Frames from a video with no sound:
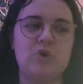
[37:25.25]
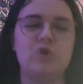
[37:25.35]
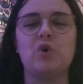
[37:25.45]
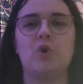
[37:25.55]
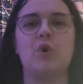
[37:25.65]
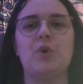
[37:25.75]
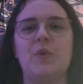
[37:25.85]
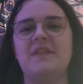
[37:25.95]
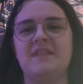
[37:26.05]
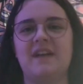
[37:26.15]
you're not
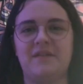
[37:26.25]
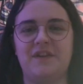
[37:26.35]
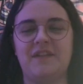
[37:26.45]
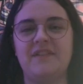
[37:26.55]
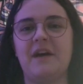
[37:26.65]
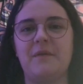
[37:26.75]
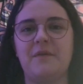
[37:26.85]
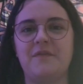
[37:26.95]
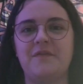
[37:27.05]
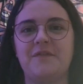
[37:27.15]
always there for yourself,
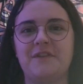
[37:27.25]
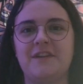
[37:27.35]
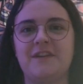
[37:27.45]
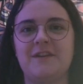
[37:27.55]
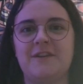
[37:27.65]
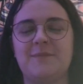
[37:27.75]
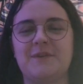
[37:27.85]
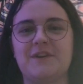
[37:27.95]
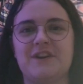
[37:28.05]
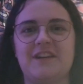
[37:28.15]

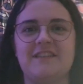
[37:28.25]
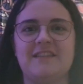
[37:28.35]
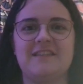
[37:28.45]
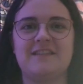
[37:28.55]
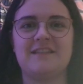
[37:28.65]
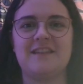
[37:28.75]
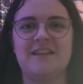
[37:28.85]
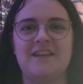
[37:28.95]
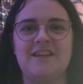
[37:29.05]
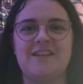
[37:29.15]
because
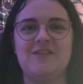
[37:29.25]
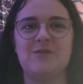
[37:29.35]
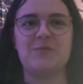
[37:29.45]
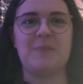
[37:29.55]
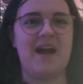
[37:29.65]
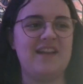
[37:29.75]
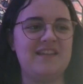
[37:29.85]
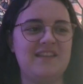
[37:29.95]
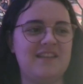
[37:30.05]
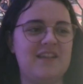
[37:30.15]
your
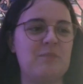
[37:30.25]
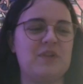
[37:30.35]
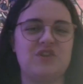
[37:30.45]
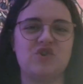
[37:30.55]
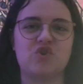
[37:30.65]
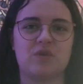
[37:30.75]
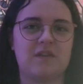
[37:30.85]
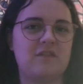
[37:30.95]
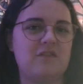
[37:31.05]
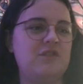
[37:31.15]
mind can play
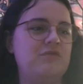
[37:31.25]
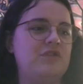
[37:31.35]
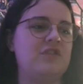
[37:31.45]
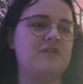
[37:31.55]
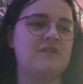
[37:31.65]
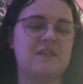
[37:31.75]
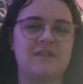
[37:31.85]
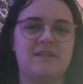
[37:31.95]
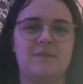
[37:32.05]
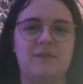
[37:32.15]
tricks on you. Your nervous
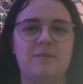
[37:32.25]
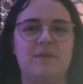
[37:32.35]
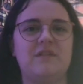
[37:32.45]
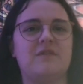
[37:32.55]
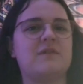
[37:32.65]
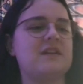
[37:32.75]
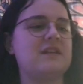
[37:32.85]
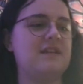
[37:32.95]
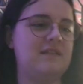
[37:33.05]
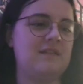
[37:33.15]
system can be
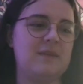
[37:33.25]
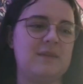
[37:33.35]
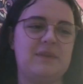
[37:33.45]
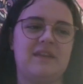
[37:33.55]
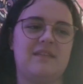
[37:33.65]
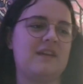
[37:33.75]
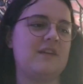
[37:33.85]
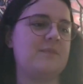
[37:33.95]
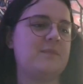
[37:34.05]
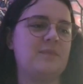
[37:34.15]
dysregulated. Maybe there's like
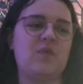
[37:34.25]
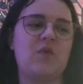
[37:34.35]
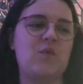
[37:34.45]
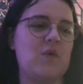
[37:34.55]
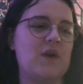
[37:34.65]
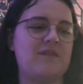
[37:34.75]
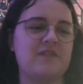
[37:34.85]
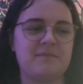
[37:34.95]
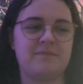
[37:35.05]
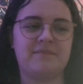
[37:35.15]

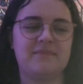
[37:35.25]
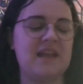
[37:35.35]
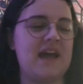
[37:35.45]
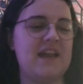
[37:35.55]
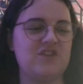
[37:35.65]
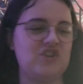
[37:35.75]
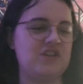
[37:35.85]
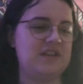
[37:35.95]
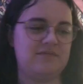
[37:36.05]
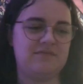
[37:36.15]
whatever
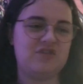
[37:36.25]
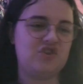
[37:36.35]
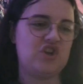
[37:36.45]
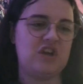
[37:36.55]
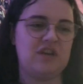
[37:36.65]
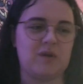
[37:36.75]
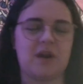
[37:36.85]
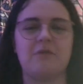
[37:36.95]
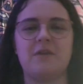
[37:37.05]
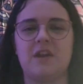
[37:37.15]
energy and shit you're
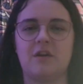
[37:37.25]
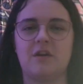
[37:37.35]
carrying